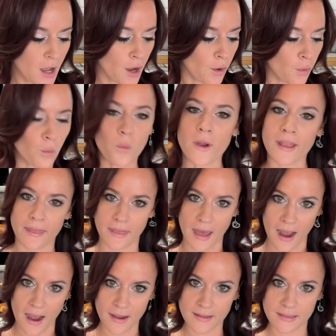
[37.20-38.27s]
With
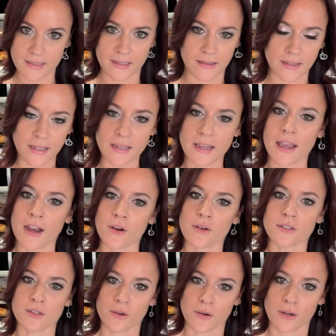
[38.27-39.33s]
that, the
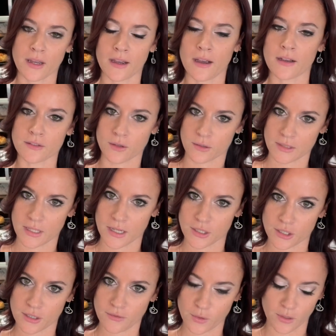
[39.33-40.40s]
Arizona
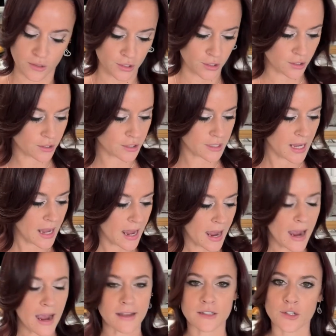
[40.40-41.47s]
Association of Realtors
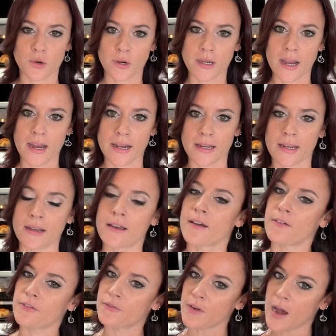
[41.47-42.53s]
has created
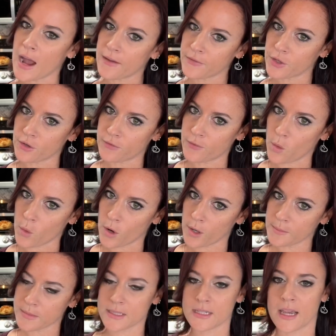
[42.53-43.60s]
5 new
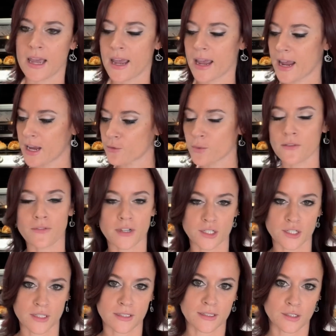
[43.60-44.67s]
forms and
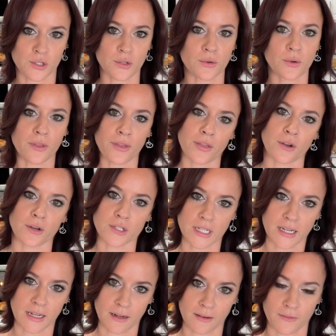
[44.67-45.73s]
revisions to
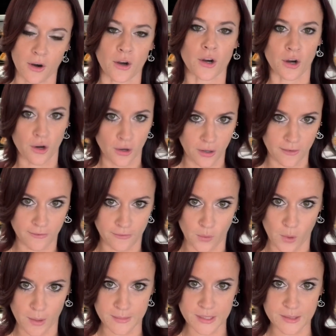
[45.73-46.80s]
13 of our current
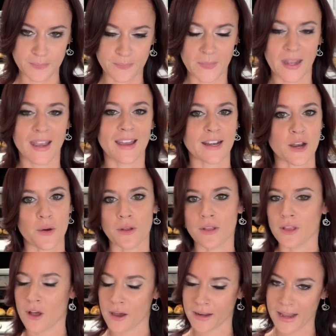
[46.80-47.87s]
forms. Now, a
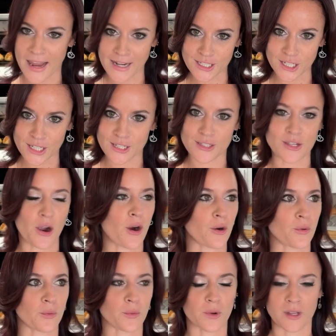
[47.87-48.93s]
lot of agents are
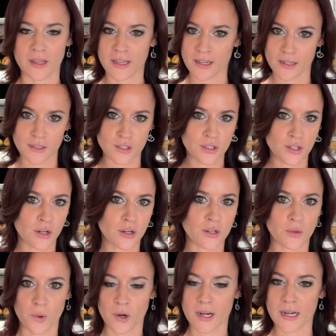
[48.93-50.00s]
really concerned,
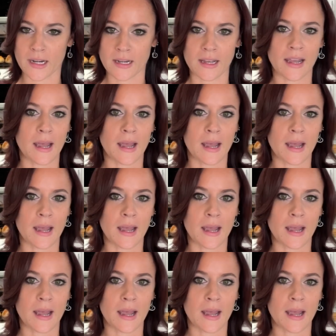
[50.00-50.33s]
worried,